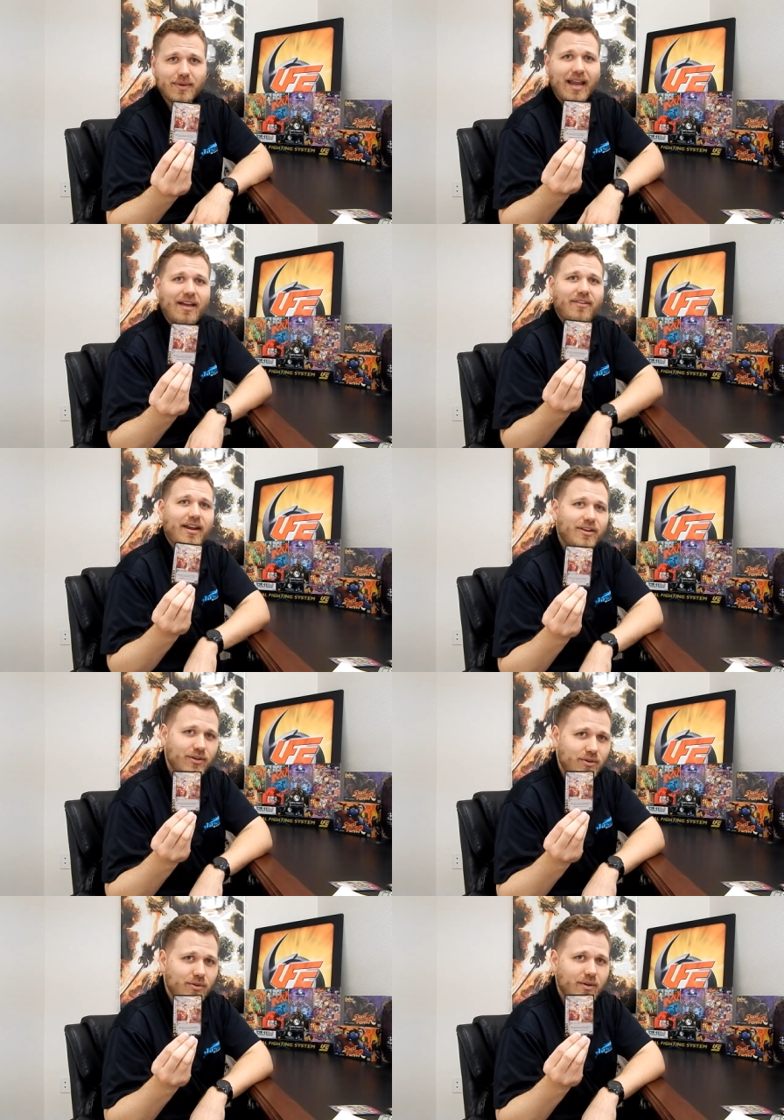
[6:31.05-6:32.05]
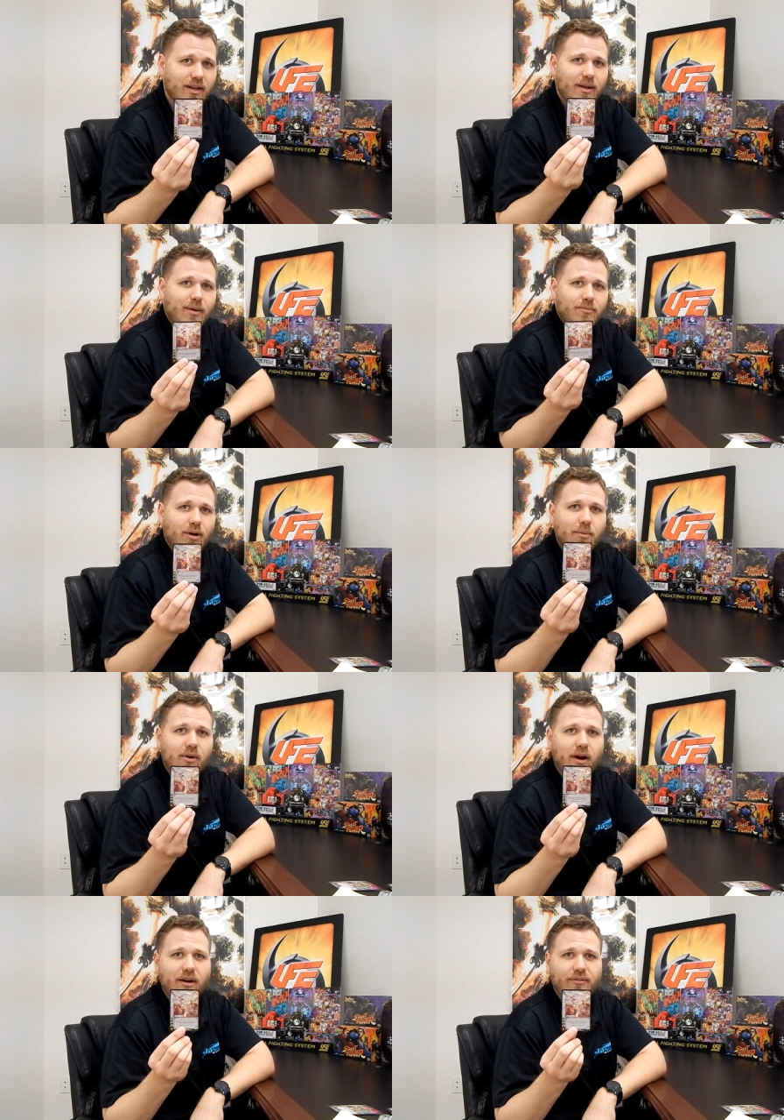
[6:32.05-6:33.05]
We have a new
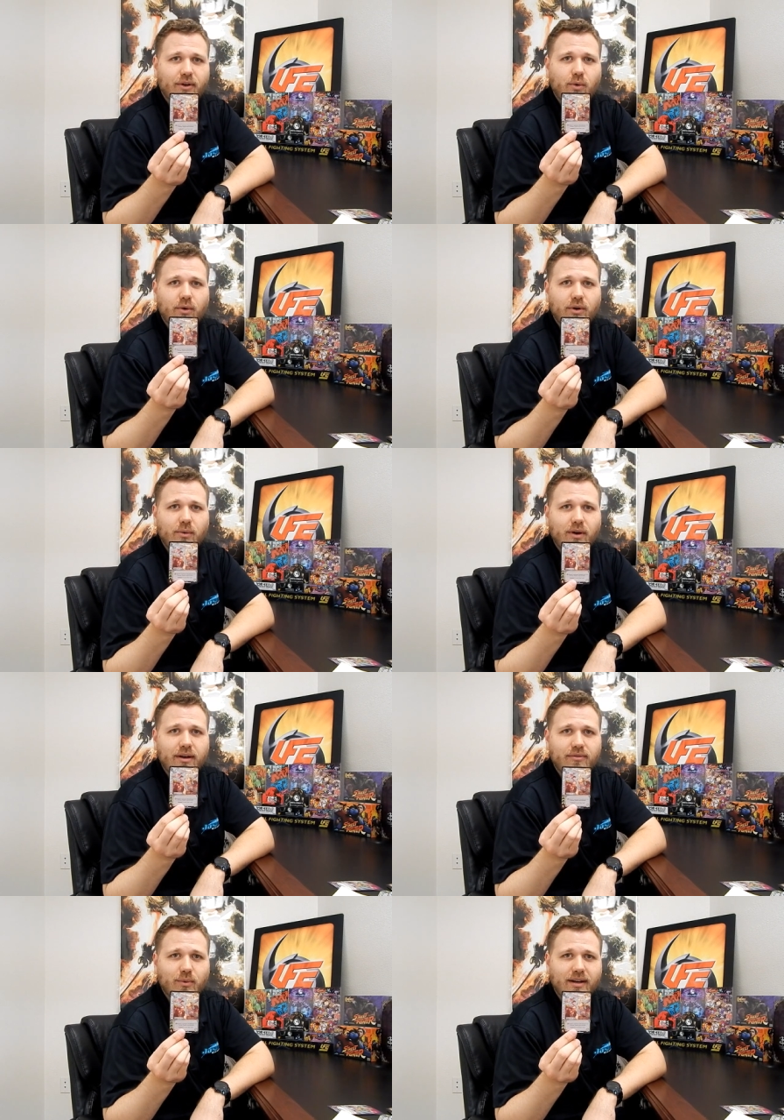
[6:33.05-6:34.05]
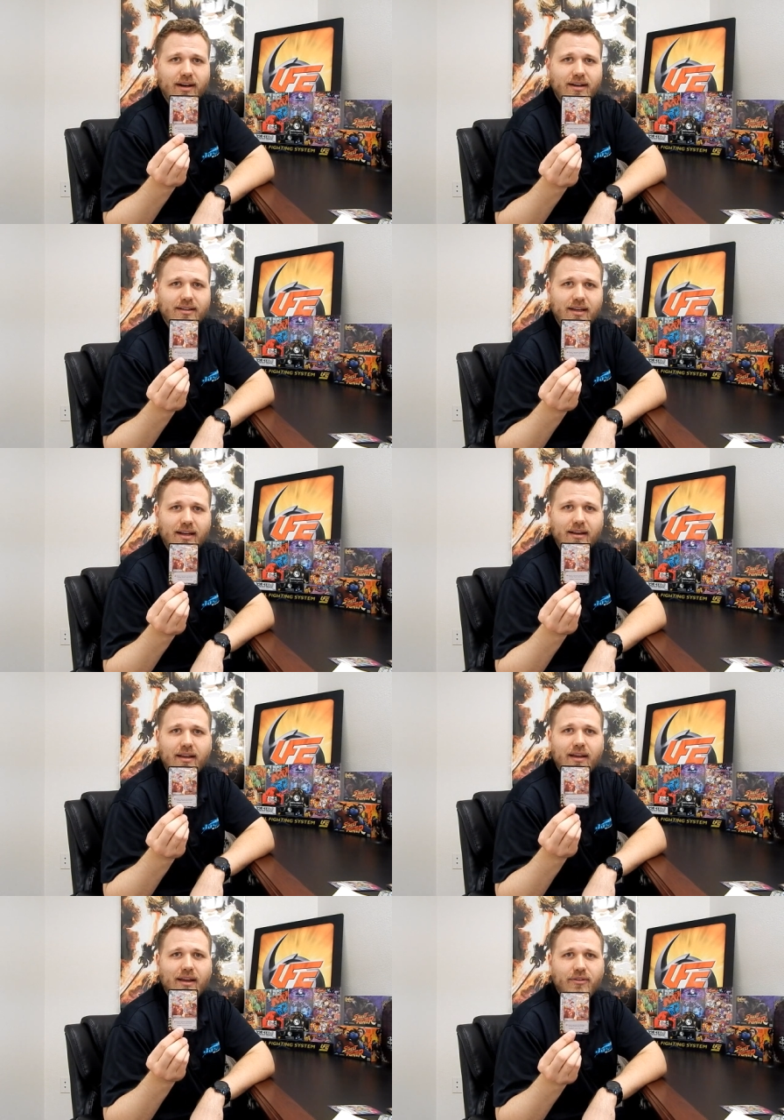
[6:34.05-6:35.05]
promo card for quarter one of 2019.
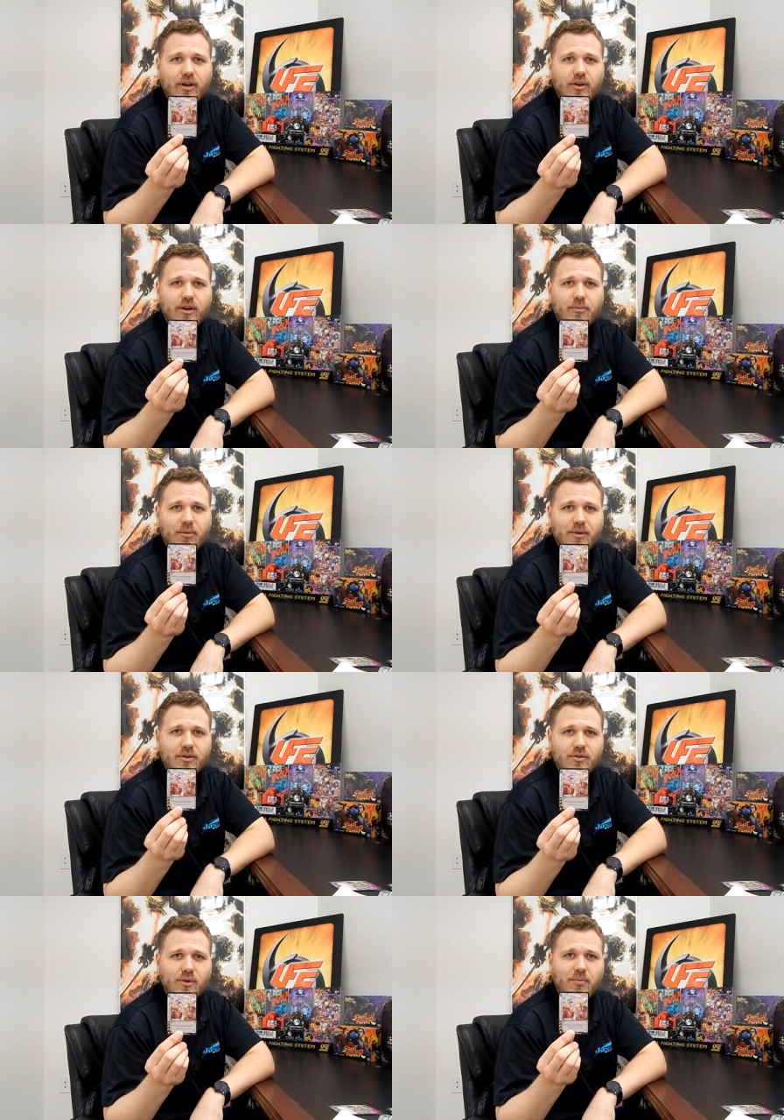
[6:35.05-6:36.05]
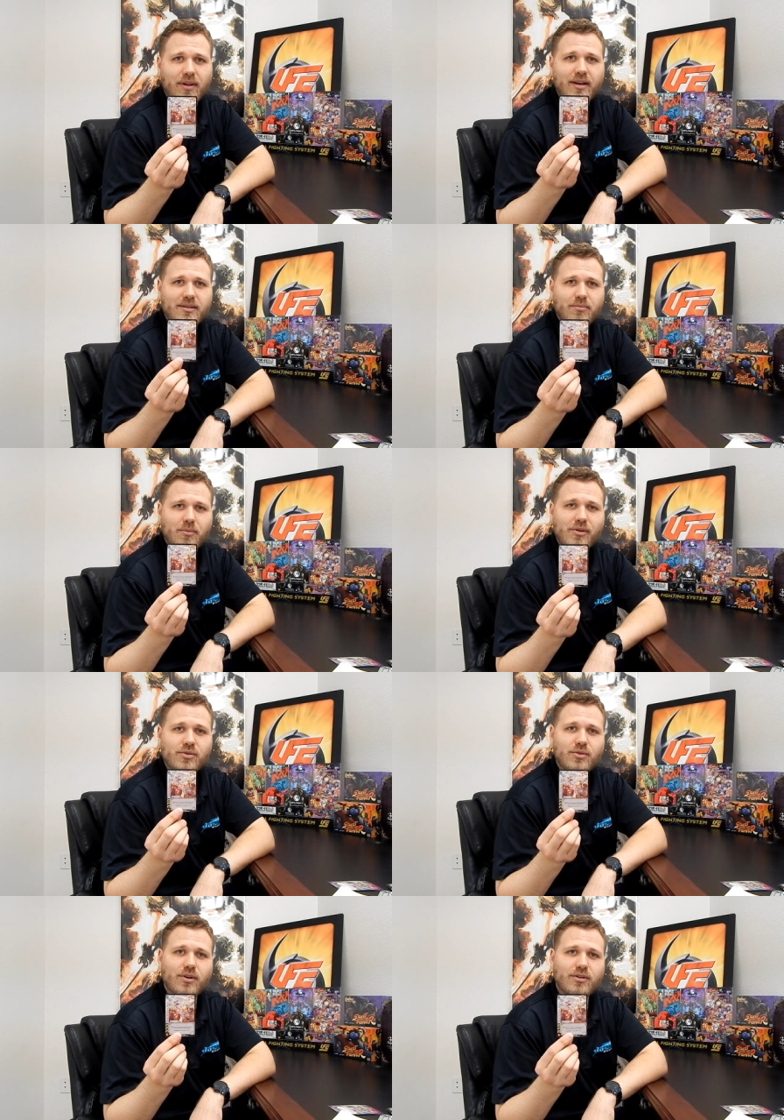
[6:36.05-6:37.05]
If you go to your Premier Store, play in some
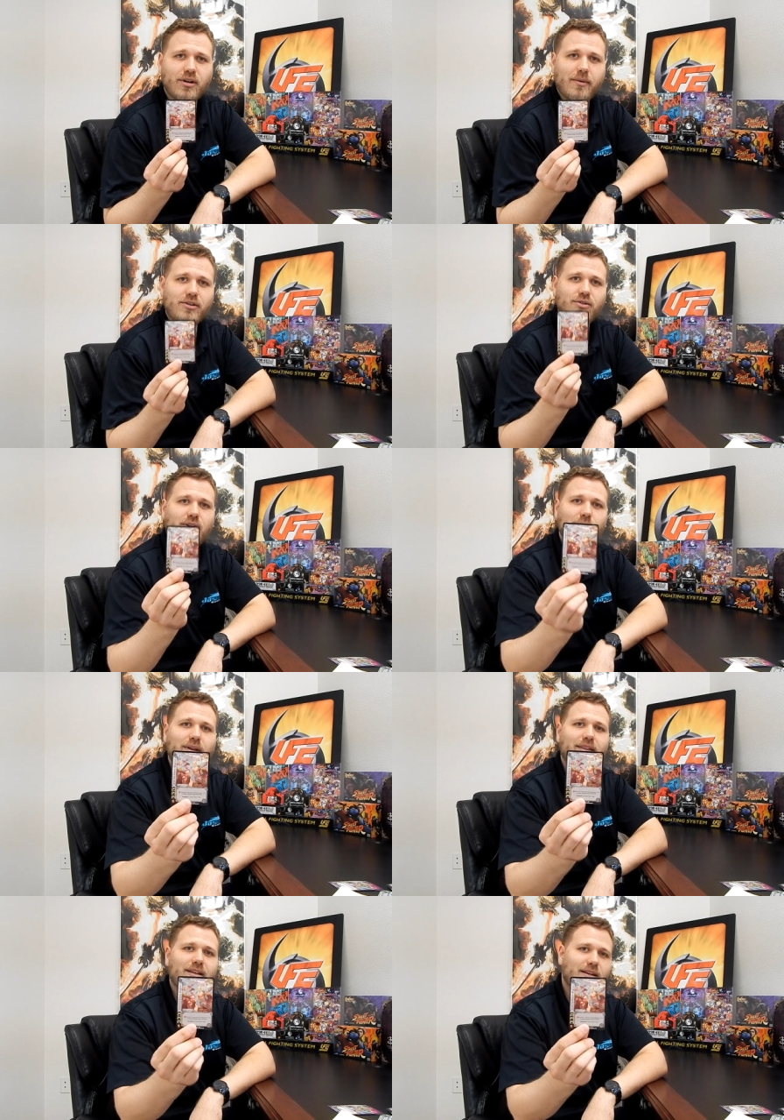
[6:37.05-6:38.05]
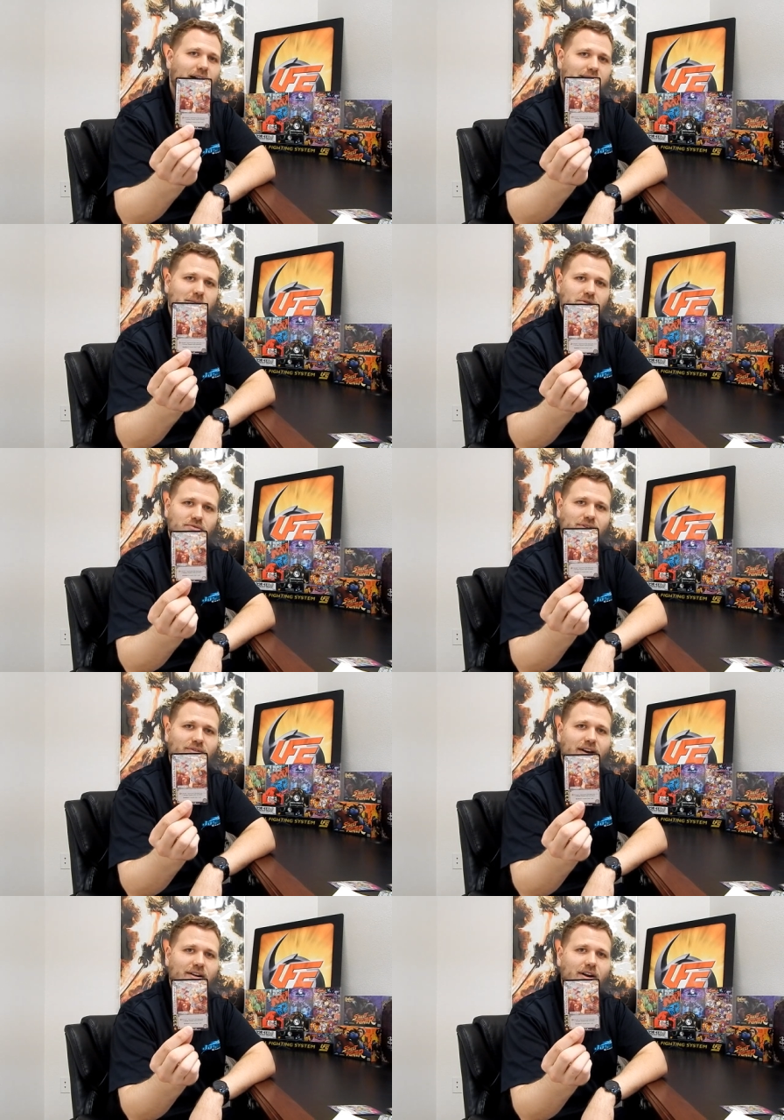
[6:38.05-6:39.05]
Premier Store tournaments, you can win this awesome
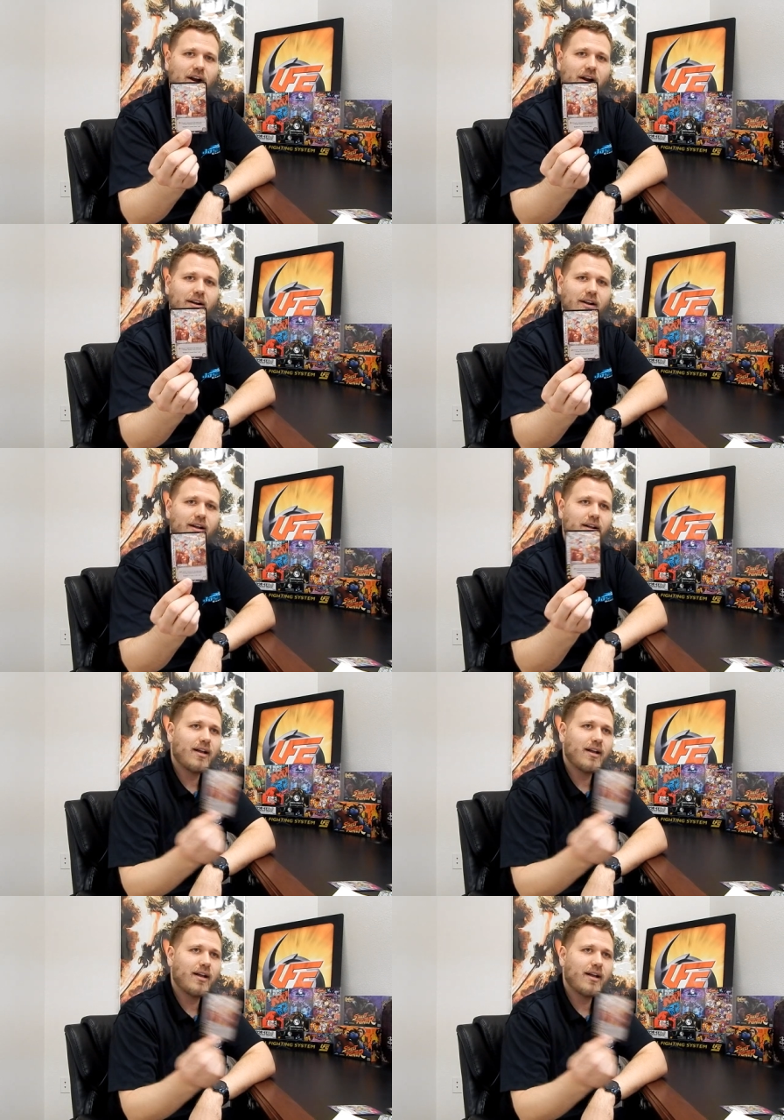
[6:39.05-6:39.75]
Street Fighter card.